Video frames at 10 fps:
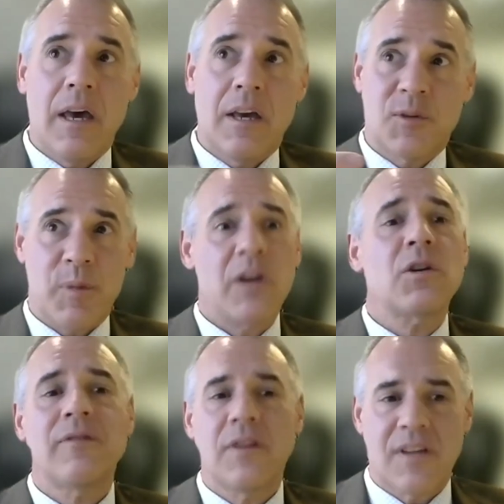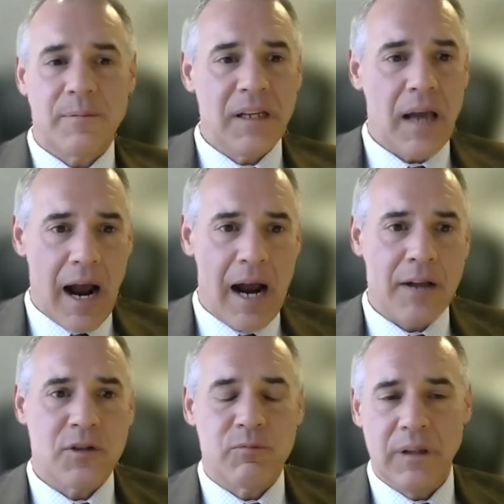especially if there's something
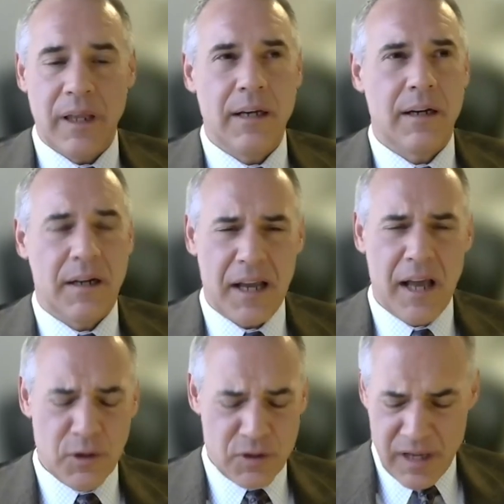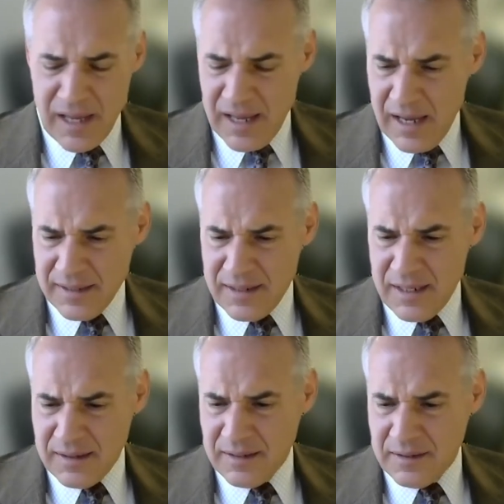arts related and culture. I
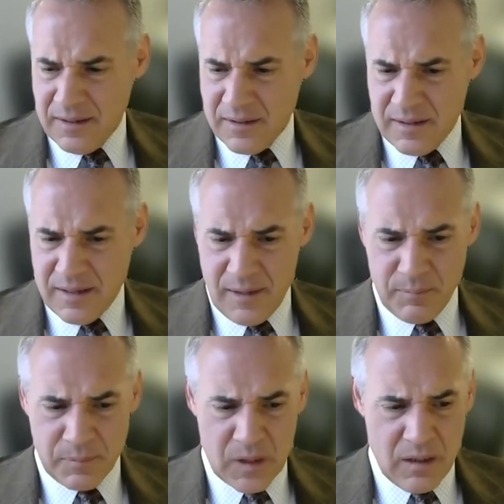think that there's um,